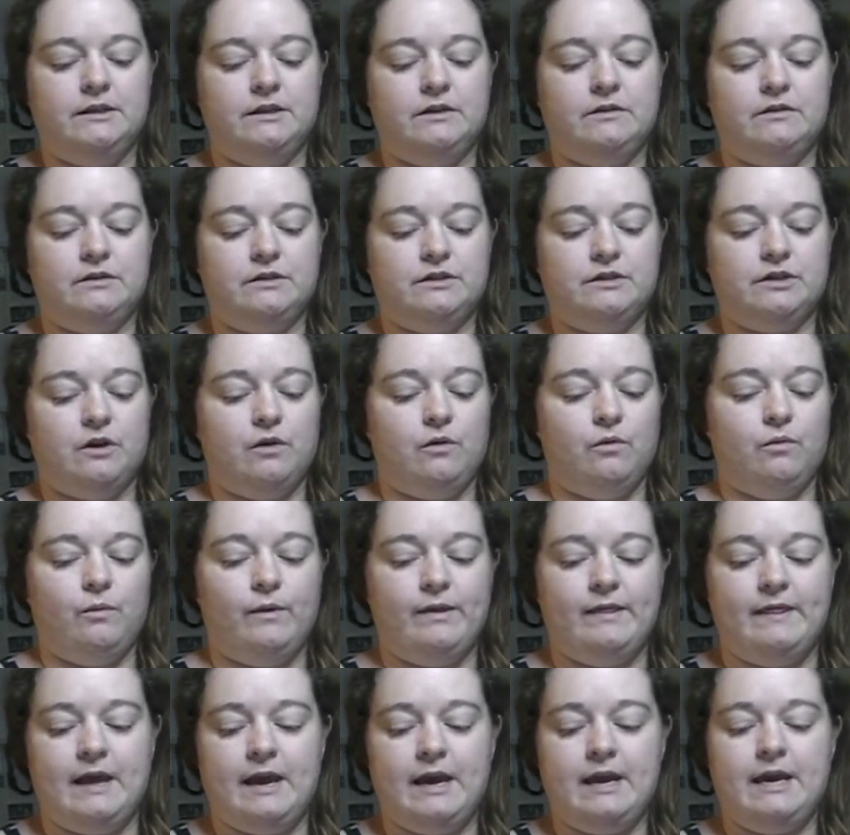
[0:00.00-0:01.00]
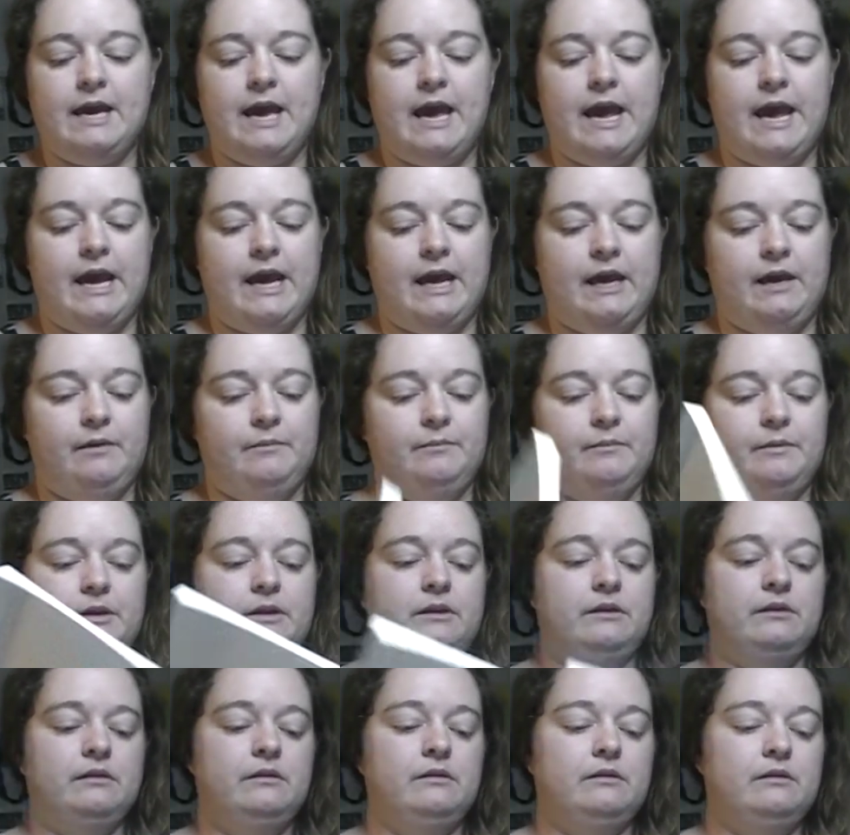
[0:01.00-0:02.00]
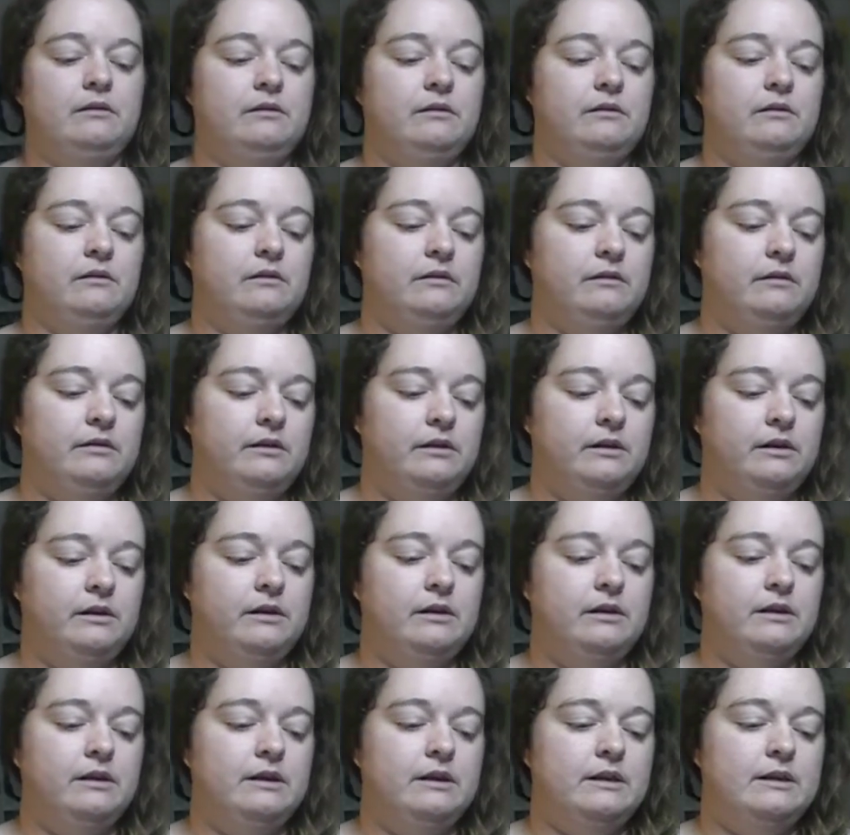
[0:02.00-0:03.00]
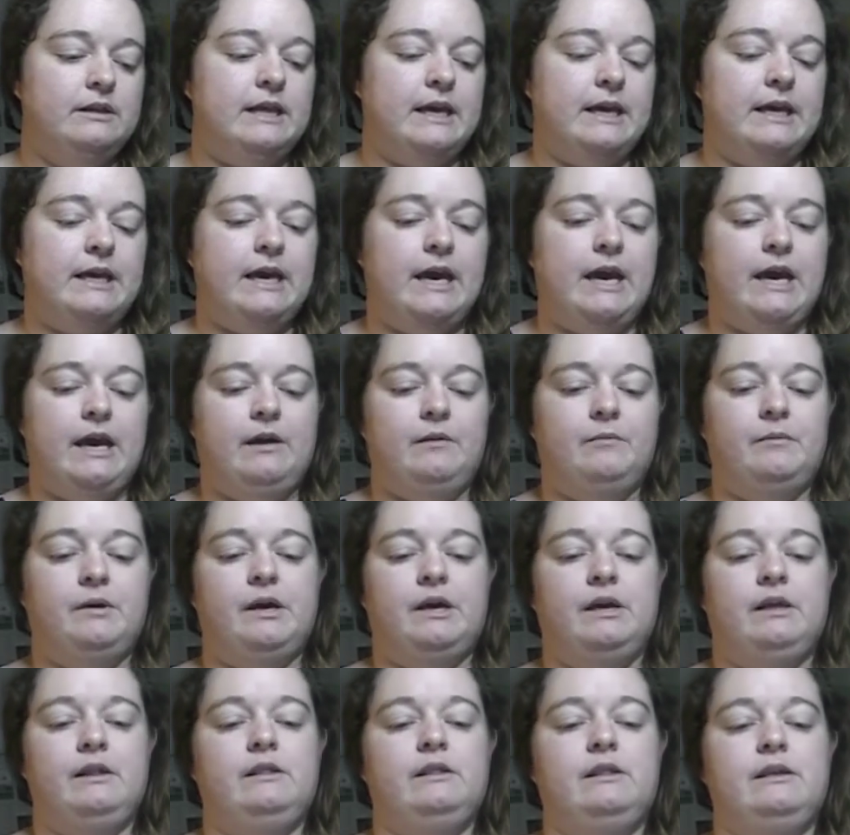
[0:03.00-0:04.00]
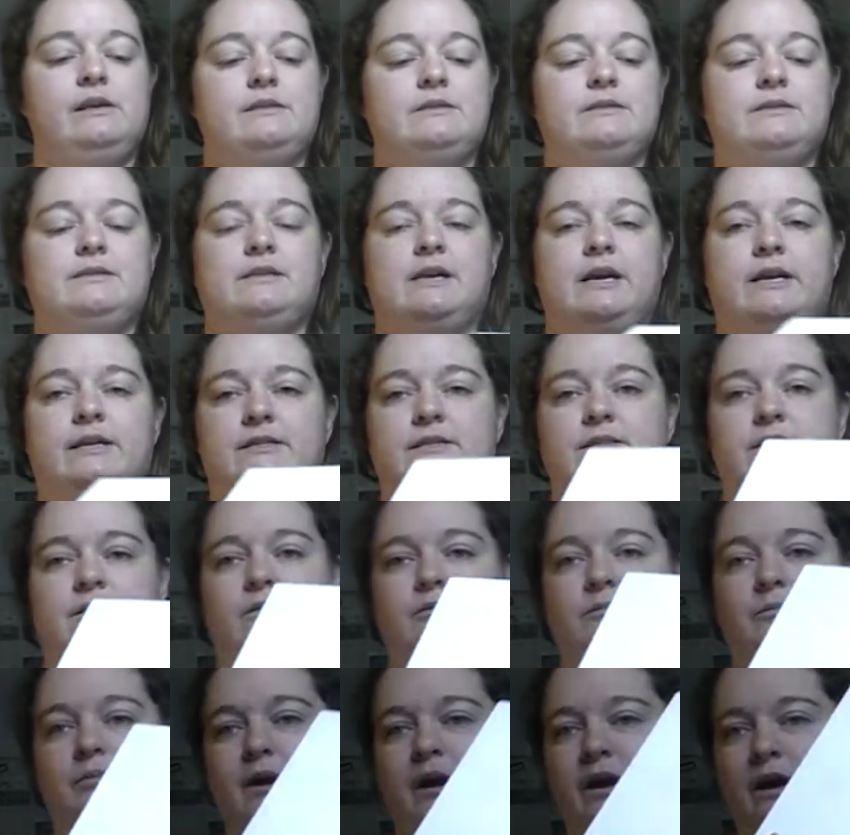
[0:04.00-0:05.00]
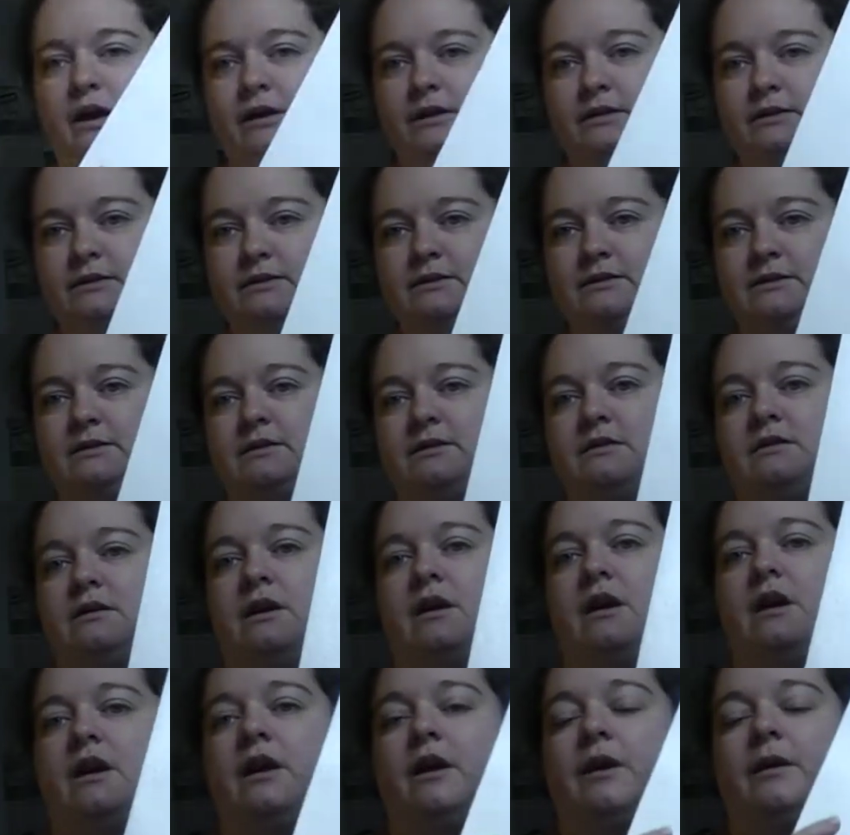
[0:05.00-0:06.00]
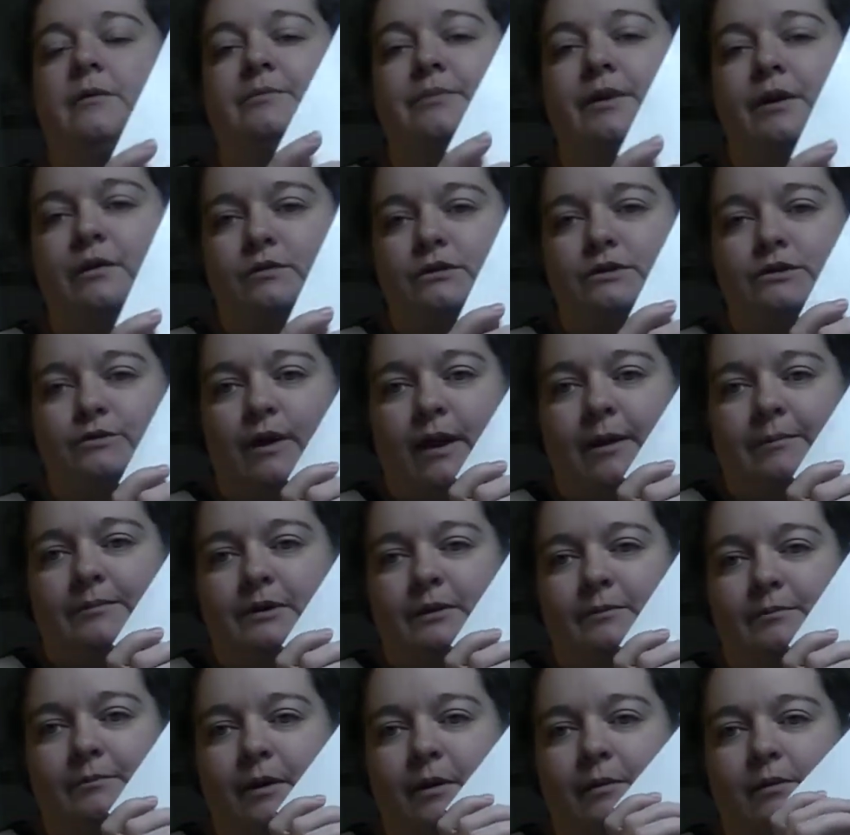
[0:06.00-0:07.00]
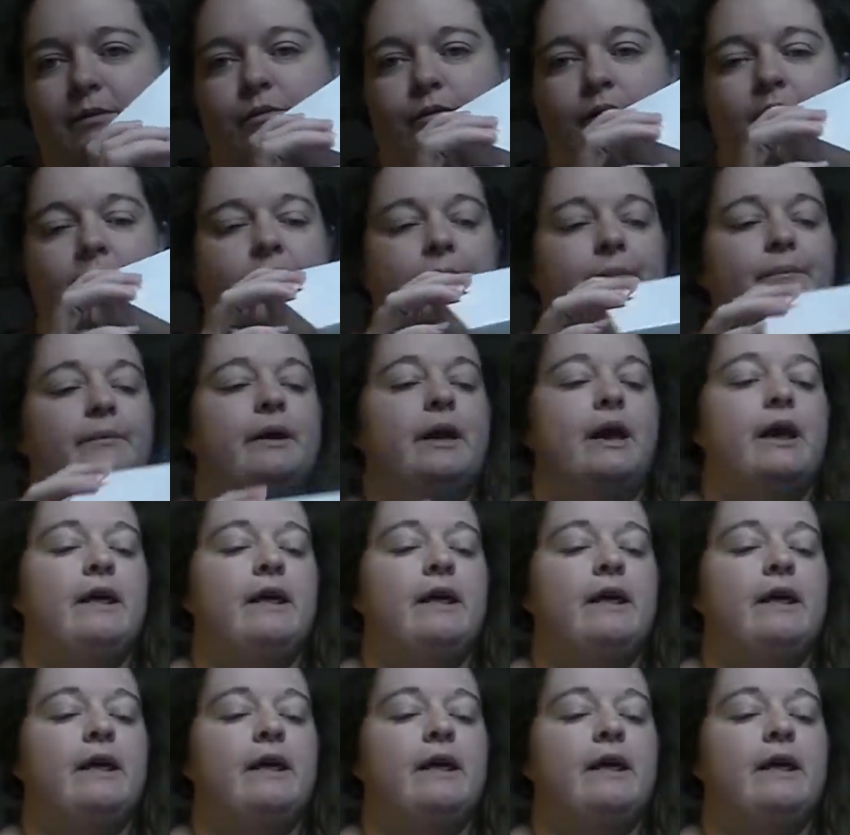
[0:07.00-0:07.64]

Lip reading: so when they came, they came in this nice little box that was wrapped in bubble wrap.